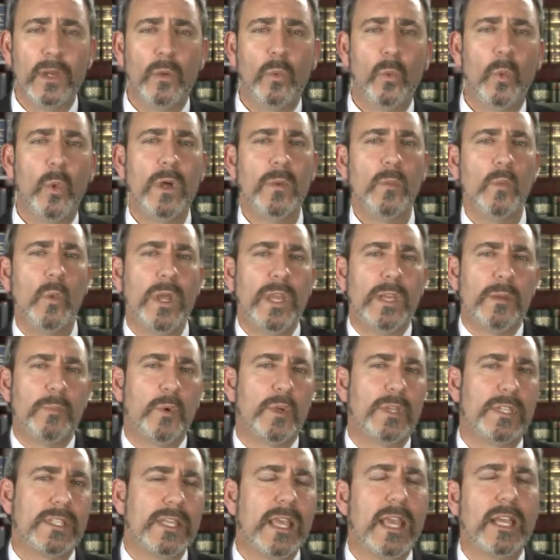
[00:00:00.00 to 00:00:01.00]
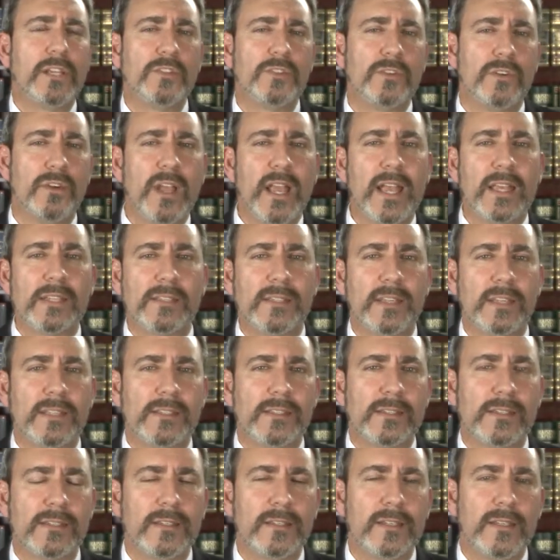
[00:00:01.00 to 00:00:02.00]
One way to protect your
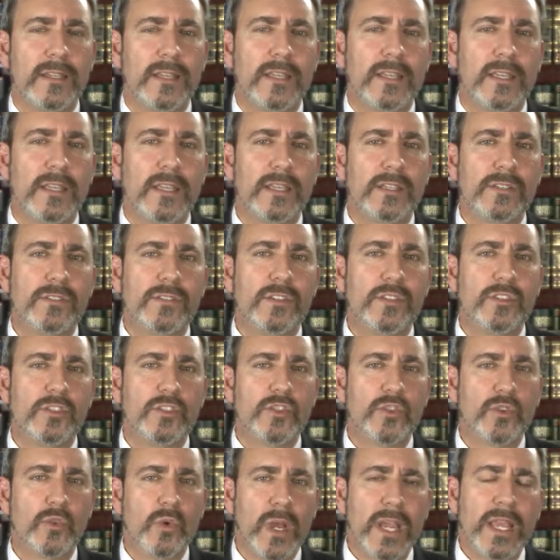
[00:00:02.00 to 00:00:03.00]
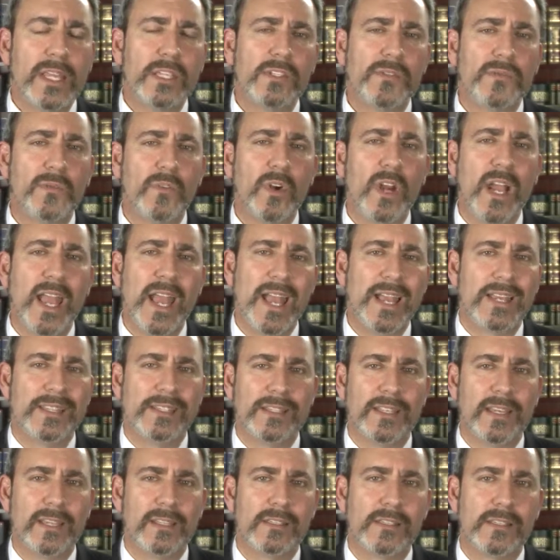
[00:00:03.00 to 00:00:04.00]
assets is to transfer
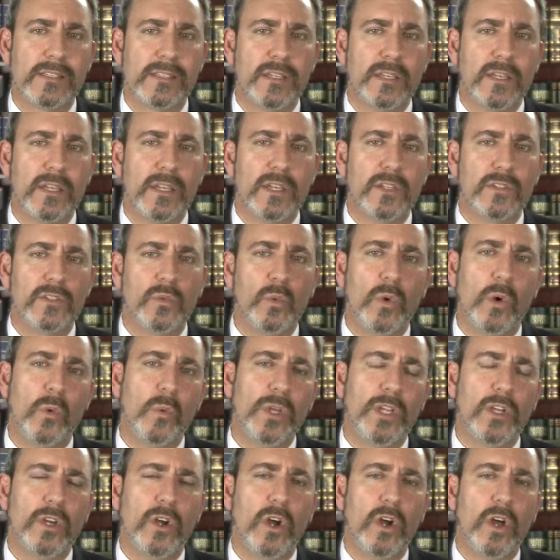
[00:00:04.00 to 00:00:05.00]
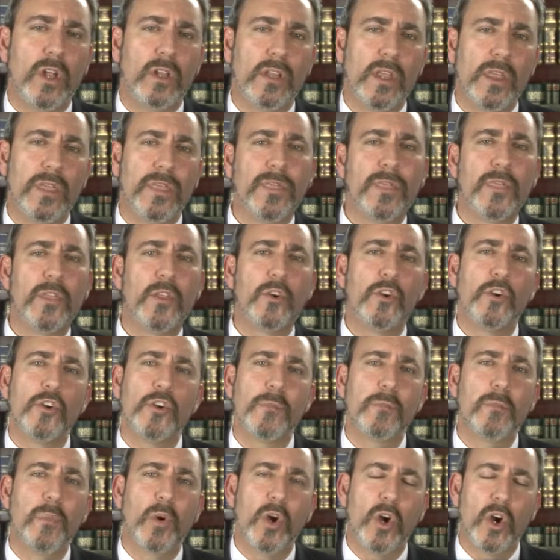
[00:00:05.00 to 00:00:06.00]
assets to what we call a
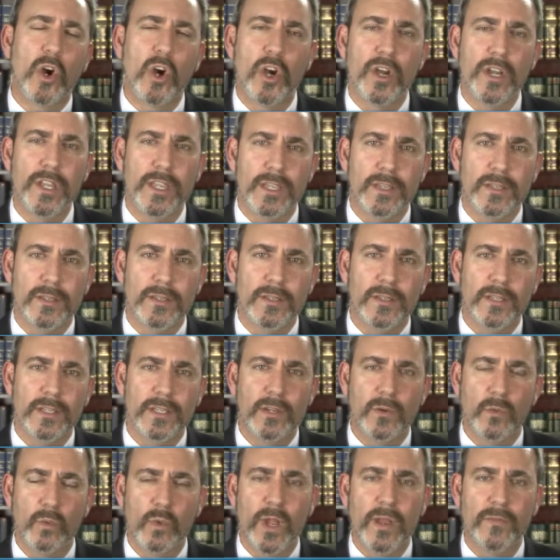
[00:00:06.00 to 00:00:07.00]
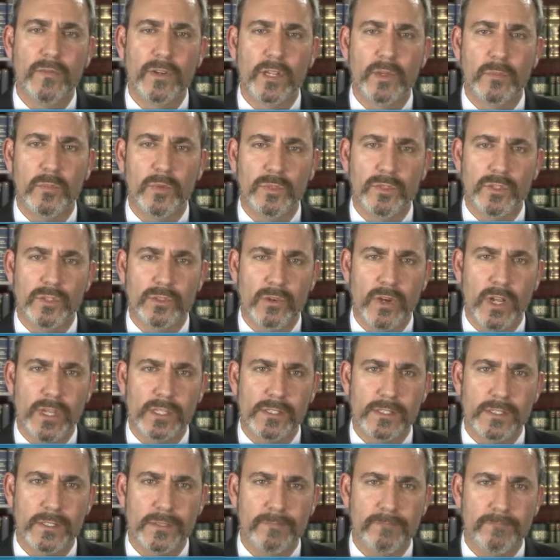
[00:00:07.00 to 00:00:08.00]
third-party irrevocable
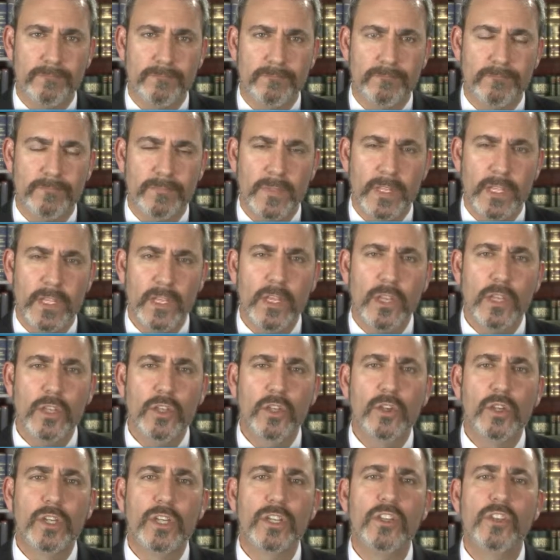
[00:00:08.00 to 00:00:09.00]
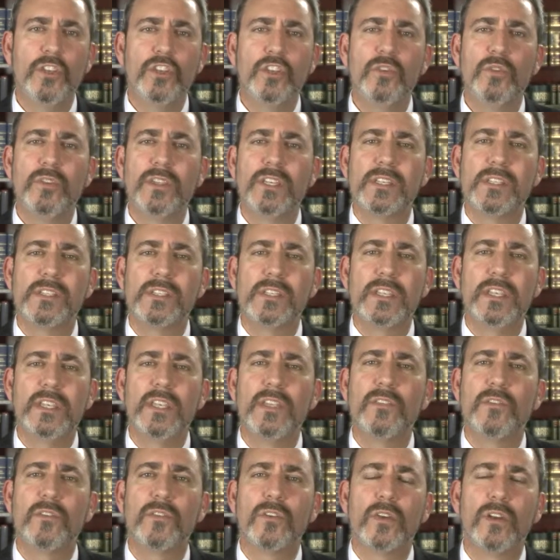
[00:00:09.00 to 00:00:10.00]
trust. You can do this
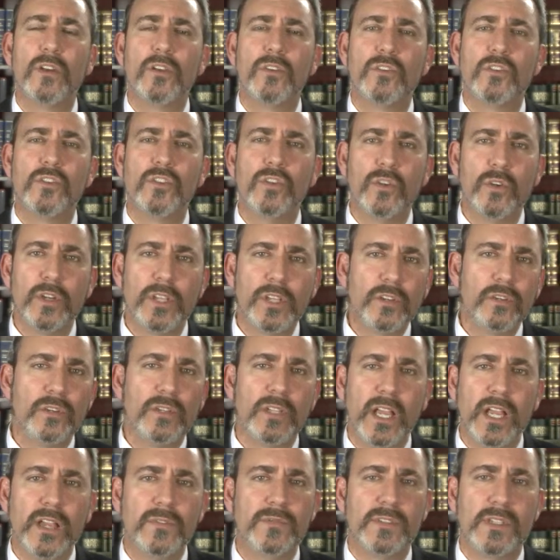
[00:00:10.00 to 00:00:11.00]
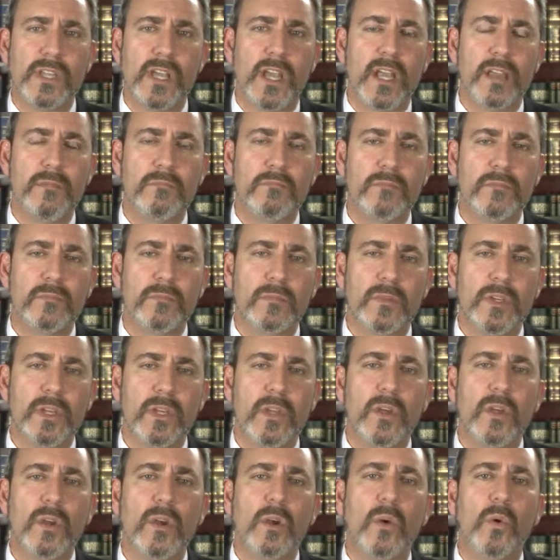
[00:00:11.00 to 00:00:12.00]
either during your lifetime
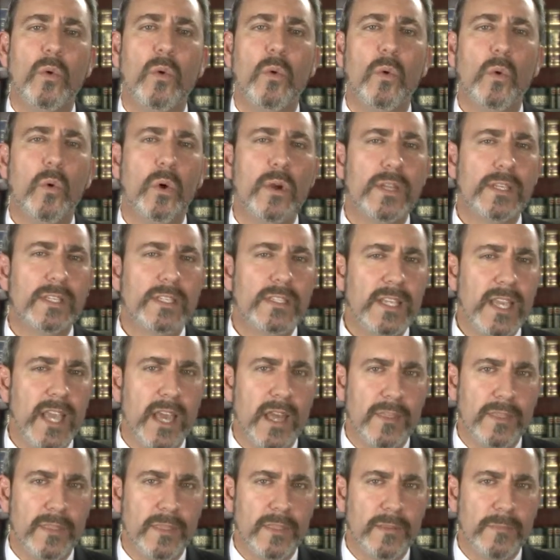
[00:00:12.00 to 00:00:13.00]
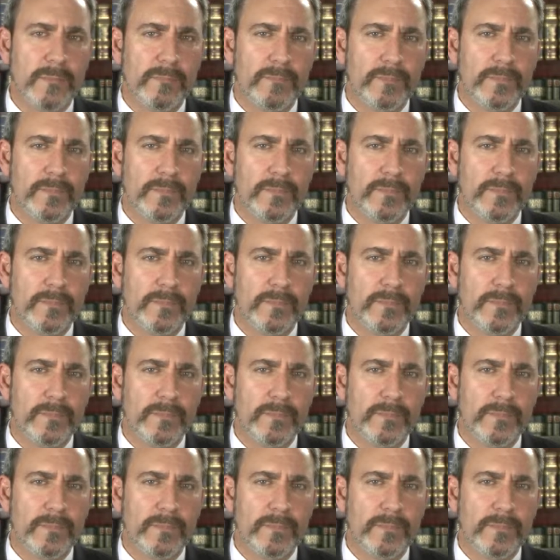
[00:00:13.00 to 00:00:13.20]
or at death.